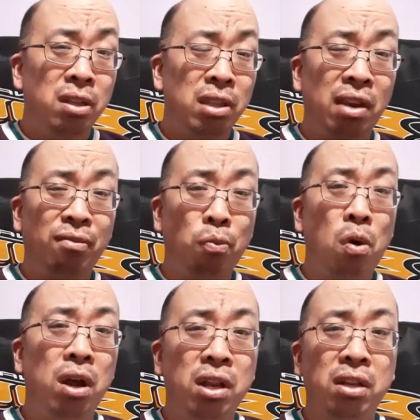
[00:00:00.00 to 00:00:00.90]
they have
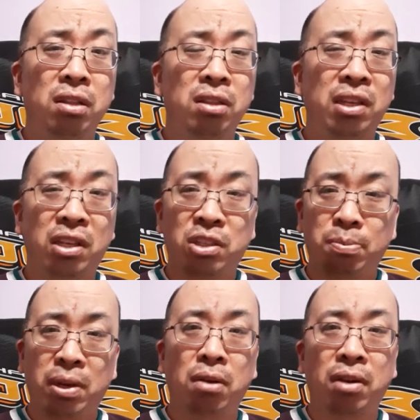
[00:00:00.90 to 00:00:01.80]
won, the
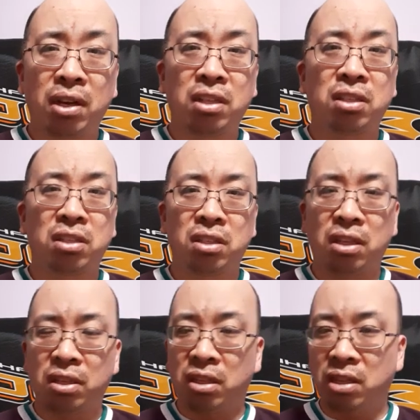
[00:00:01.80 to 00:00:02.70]
experience
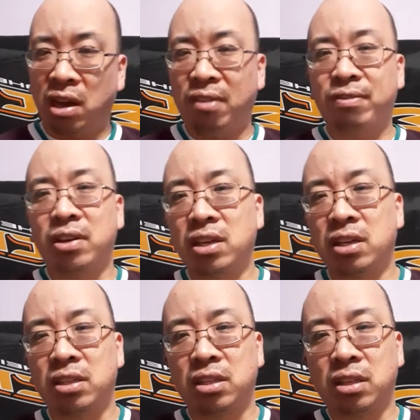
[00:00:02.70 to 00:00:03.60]
and the
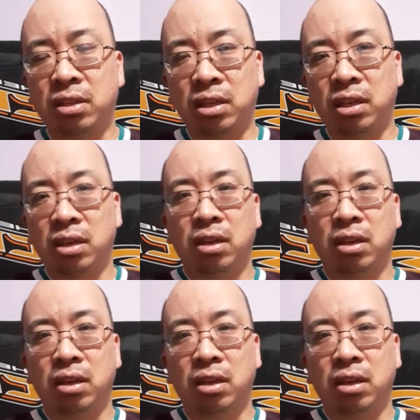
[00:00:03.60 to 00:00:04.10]
toughness and the